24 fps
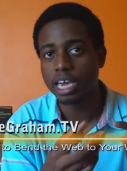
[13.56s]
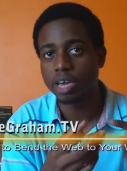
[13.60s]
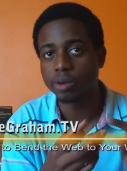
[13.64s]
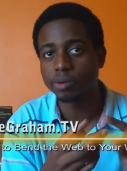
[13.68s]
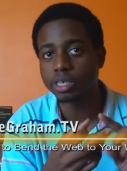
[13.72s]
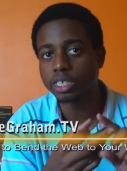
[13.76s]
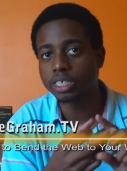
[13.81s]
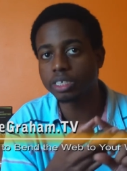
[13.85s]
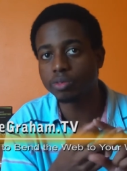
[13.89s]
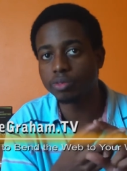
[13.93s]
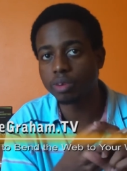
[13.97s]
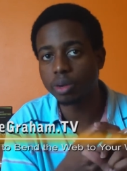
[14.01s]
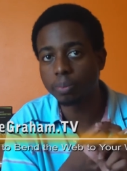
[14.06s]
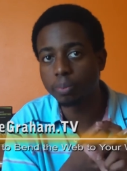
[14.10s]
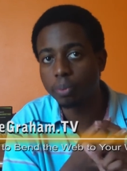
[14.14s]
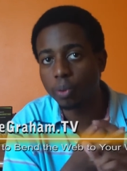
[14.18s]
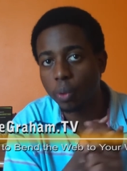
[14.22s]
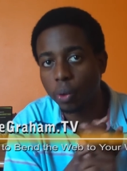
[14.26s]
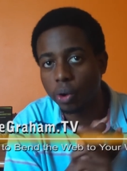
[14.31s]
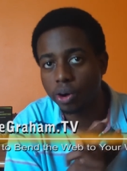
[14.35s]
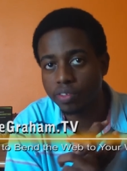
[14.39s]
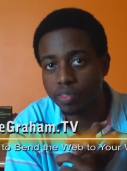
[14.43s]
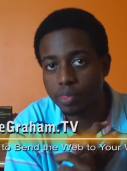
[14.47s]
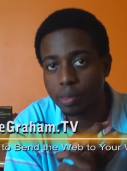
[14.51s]
It can
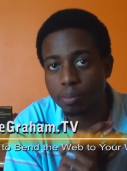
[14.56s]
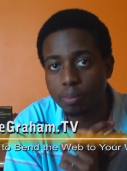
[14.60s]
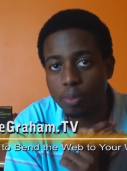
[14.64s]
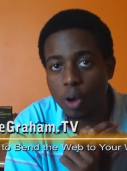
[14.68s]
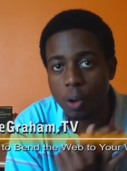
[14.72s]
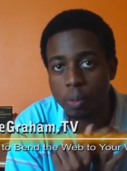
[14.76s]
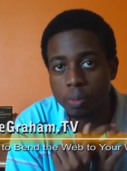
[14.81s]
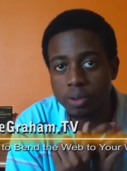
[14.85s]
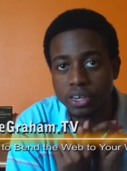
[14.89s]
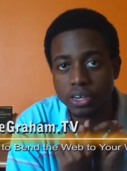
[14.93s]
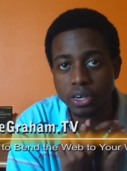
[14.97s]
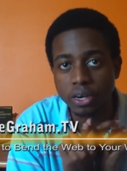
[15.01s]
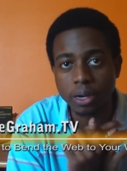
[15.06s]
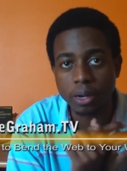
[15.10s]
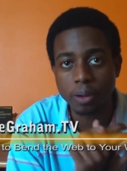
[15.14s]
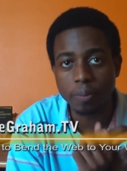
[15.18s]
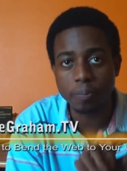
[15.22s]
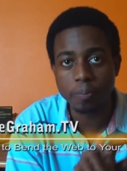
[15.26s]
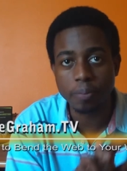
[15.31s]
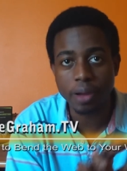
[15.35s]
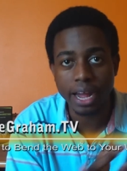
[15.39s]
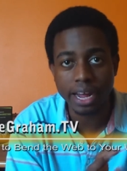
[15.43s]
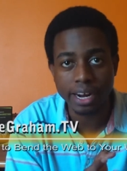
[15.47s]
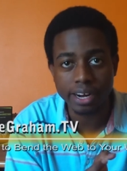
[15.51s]
report the moment your
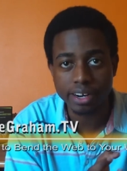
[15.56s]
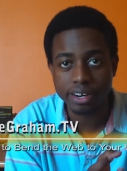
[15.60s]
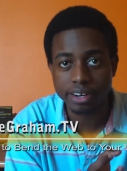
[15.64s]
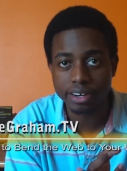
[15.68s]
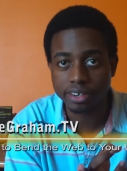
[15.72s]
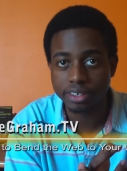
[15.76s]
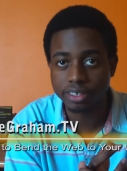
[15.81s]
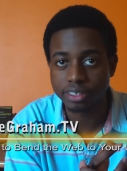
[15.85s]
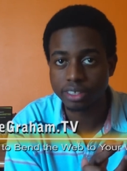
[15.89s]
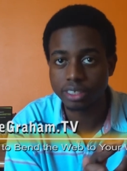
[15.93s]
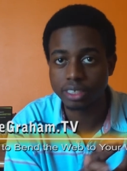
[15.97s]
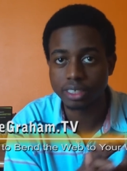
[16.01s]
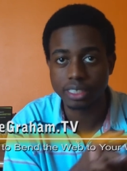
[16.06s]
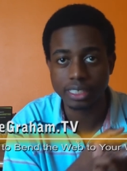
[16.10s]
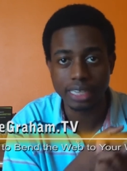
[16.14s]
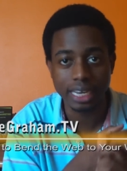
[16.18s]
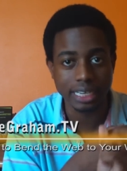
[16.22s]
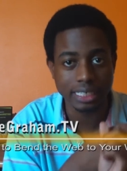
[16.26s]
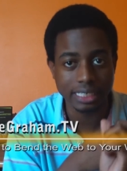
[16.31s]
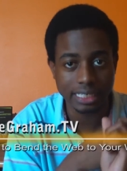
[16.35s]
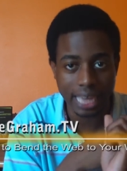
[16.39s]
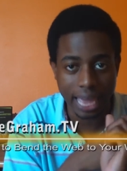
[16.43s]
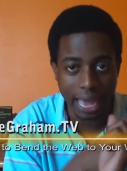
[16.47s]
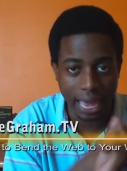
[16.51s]
competitor
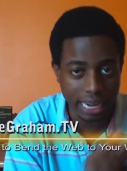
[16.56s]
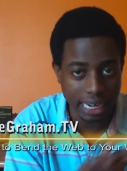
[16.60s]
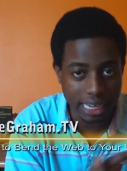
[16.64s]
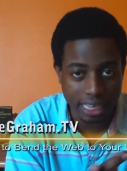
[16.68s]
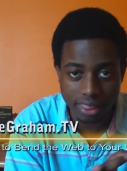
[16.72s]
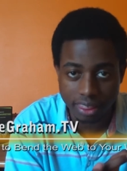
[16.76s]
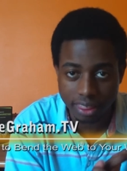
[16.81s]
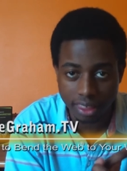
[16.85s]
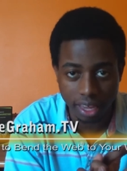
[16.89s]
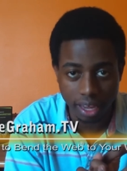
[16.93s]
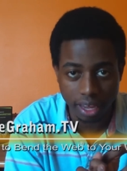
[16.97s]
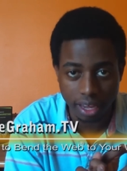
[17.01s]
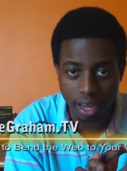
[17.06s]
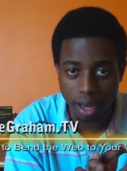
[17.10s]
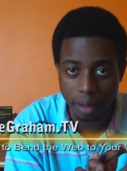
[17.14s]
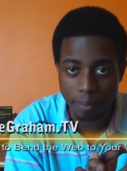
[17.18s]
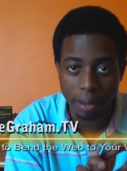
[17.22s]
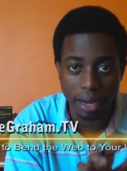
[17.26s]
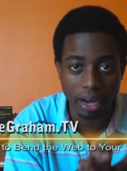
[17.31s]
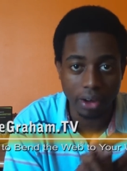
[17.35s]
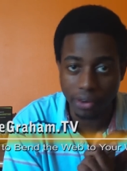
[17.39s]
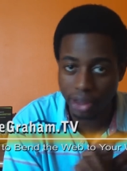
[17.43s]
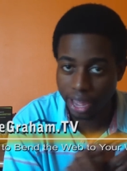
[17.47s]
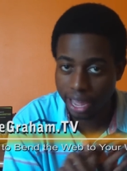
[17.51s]
says anything
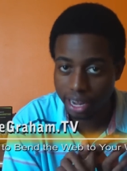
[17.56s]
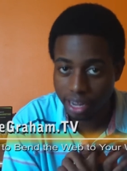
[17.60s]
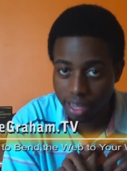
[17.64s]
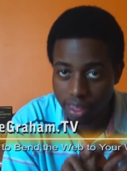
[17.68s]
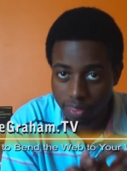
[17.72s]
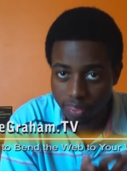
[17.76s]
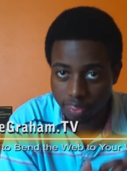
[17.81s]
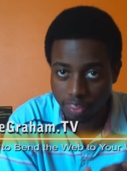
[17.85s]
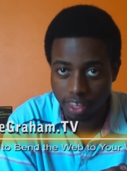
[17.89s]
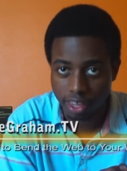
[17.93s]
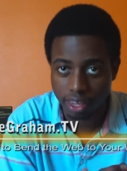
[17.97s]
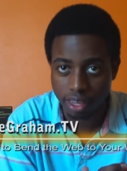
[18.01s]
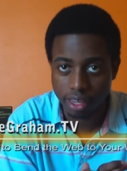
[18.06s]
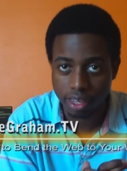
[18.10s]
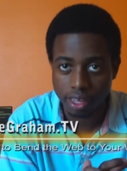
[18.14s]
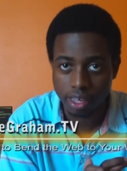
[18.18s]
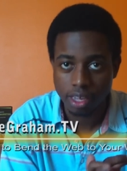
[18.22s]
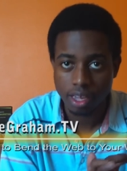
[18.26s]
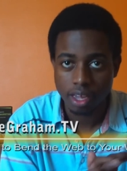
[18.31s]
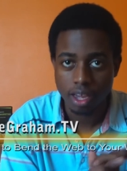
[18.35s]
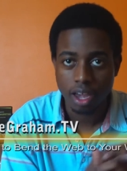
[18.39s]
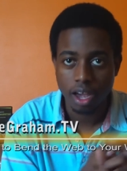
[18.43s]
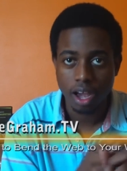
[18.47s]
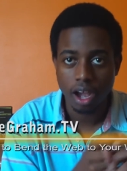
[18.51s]
about anything,
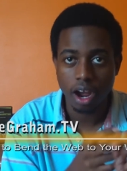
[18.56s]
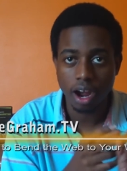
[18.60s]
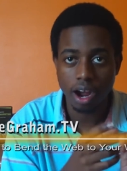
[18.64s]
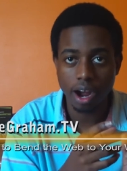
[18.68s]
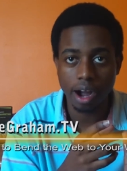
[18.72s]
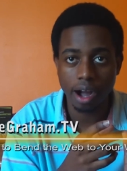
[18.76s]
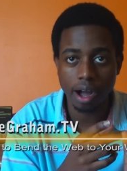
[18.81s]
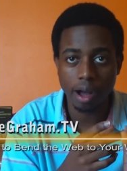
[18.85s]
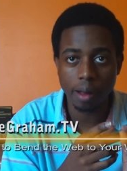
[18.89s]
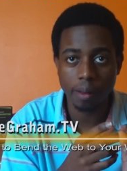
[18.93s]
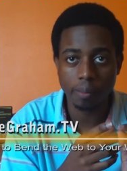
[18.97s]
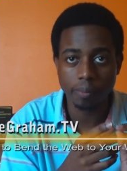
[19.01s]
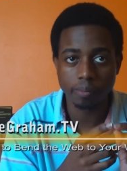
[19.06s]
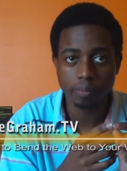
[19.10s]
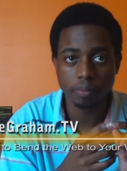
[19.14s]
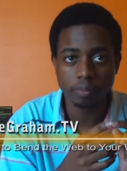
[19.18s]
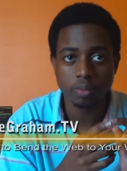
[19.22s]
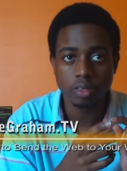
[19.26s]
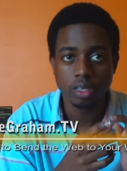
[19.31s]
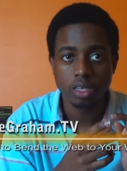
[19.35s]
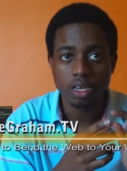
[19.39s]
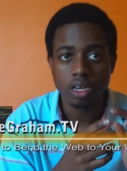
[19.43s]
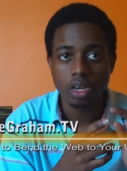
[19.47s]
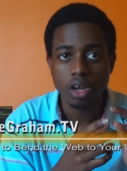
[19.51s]

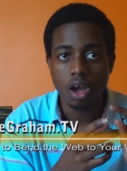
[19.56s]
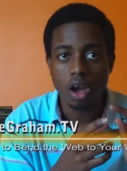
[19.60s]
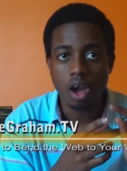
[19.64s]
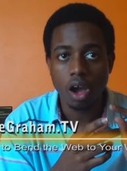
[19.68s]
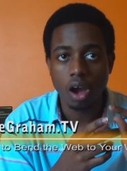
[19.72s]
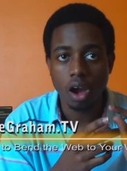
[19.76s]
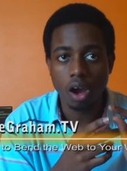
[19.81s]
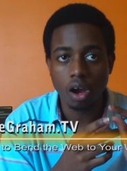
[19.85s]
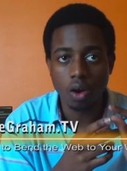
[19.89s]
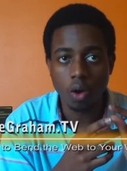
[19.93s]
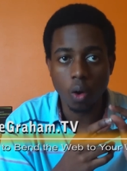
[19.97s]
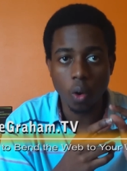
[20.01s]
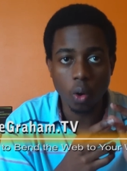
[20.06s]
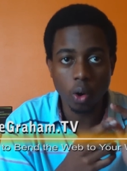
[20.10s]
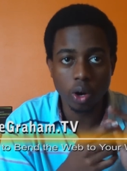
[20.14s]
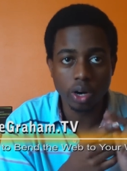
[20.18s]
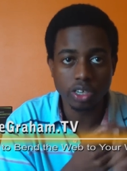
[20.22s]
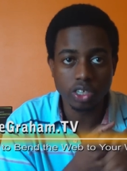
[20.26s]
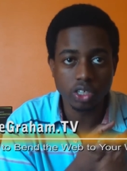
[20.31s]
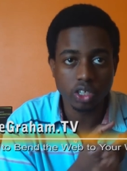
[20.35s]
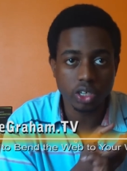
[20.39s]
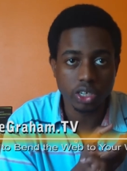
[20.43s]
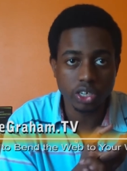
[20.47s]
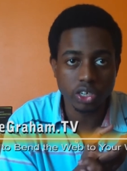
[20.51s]
um,
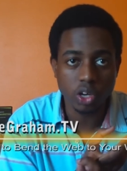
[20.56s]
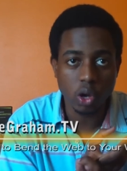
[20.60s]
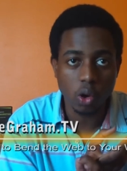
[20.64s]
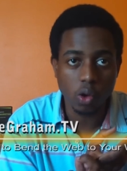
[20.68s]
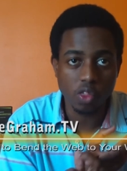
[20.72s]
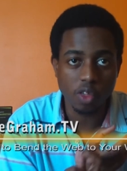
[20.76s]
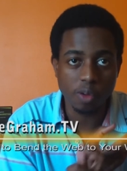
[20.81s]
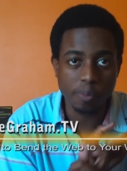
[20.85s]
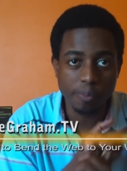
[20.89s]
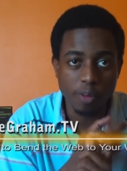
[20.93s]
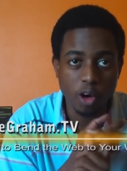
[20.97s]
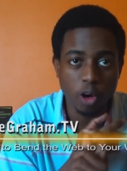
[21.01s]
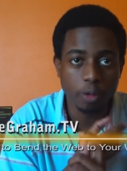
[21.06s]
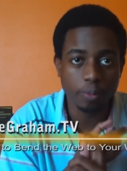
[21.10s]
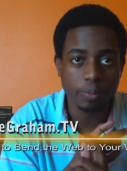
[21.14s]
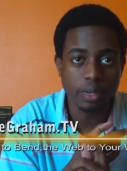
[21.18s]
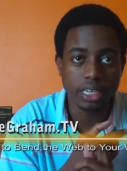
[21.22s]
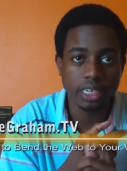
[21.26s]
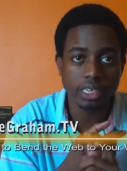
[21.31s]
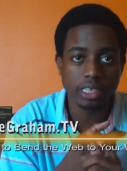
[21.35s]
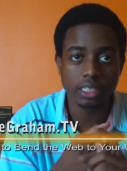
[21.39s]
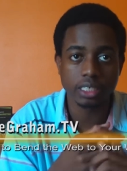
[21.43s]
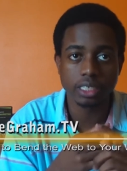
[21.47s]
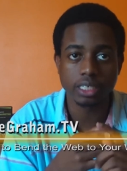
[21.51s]
or you can know the
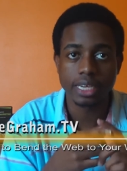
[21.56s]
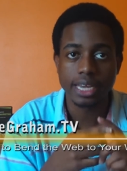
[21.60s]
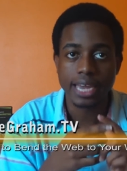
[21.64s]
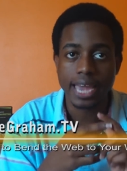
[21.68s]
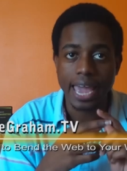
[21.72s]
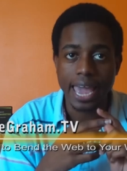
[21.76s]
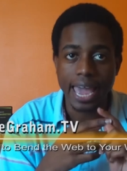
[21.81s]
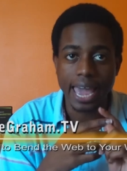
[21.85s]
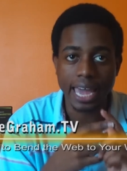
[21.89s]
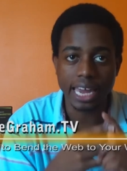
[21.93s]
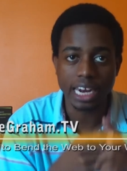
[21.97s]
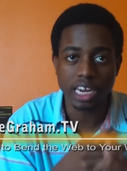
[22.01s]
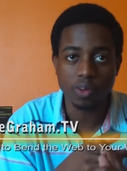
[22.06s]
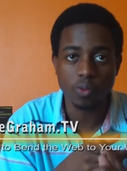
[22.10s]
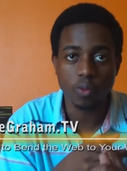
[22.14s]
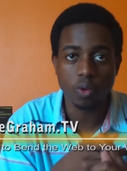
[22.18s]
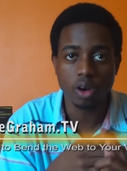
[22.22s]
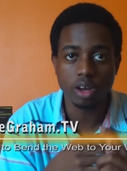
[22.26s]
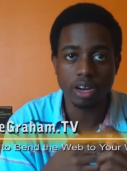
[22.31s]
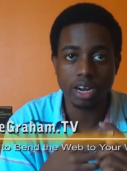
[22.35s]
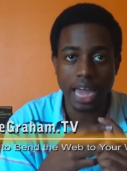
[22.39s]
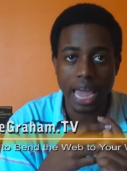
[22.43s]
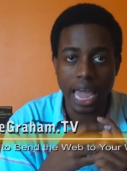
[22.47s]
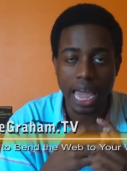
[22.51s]
moment
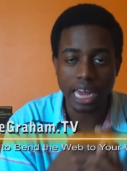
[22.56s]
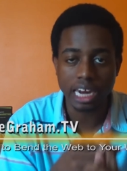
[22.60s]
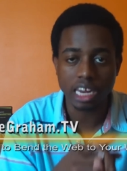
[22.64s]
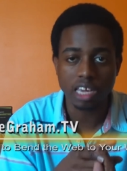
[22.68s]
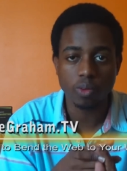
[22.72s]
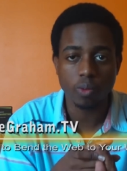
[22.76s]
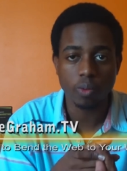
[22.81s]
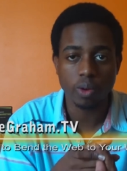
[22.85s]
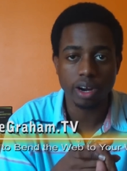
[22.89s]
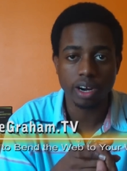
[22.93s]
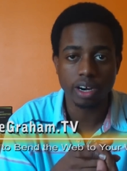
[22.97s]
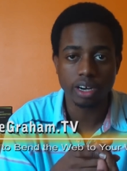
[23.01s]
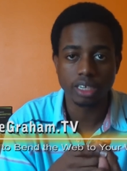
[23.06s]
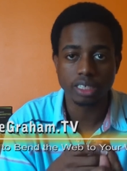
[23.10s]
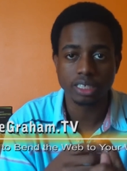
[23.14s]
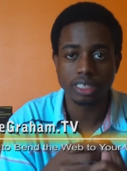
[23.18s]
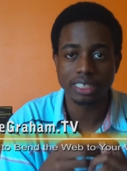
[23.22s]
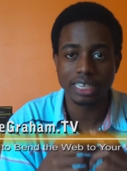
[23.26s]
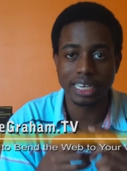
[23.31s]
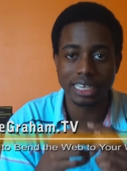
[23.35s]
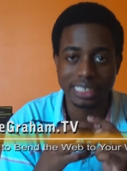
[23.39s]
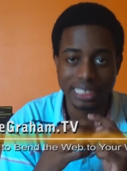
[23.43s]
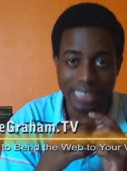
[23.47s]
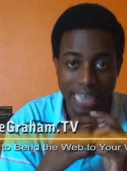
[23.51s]
anyone anywhere
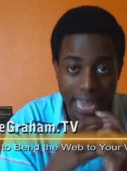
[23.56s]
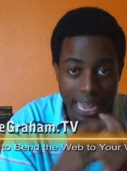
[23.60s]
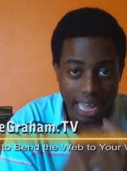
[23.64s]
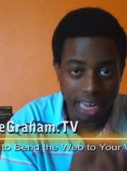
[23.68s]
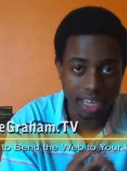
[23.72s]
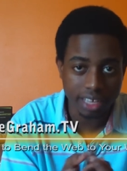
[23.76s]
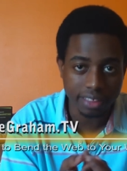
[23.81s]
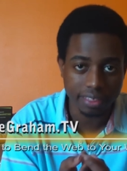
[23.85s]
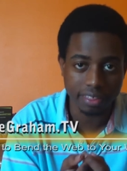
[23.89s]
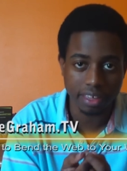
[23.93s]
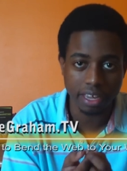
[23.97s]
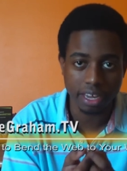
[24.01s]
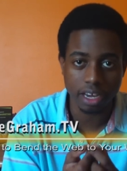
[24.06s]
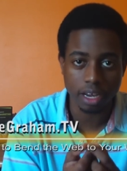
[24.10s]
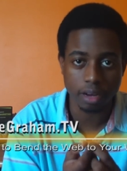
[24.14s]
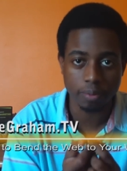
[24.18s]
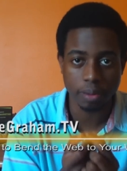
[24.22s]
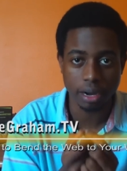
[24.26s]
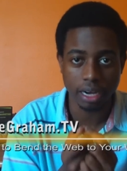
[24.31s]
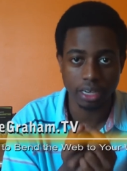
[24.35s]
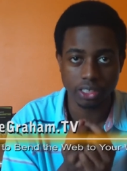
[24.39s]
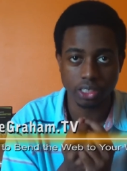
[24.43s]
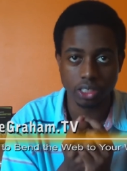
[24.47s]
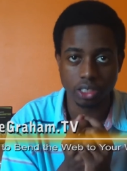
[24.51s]
says anything
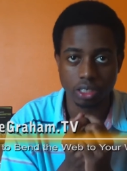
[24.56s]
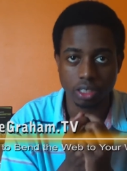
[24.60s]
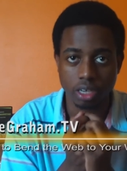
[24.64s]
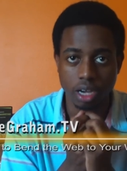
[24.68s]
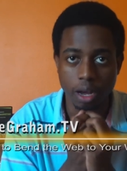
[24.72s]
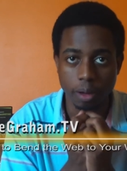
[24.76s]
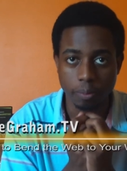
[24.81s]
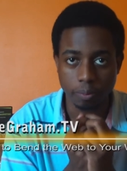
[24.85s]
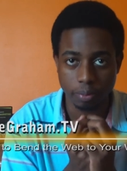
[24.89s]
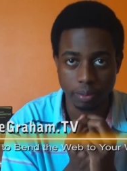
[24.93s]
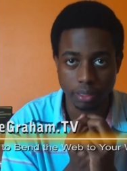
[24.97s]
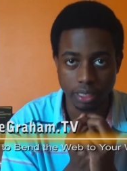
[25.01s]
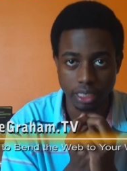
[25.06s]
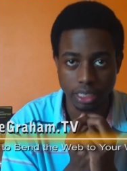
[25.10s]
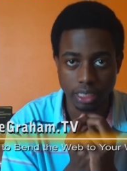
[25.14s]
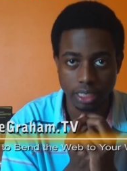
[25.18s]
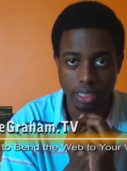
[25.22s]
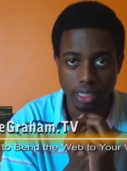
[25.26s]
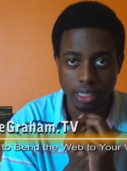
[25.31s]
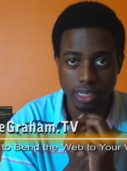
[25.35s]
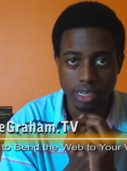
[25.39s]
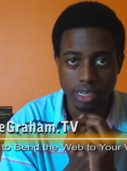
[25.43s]
about your company.